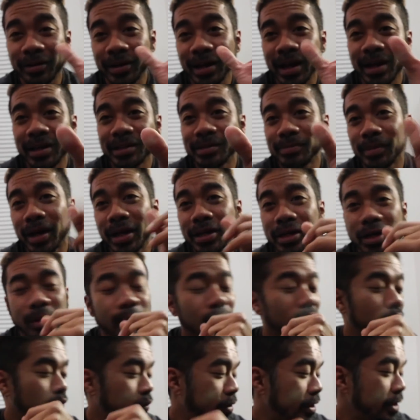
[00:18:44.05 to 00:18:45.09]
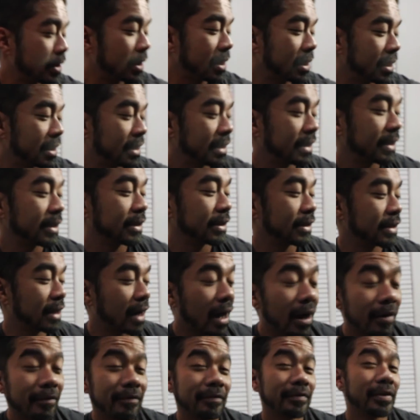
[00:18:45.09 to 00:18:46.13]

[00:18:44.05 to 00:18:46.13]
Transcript: That is my number one top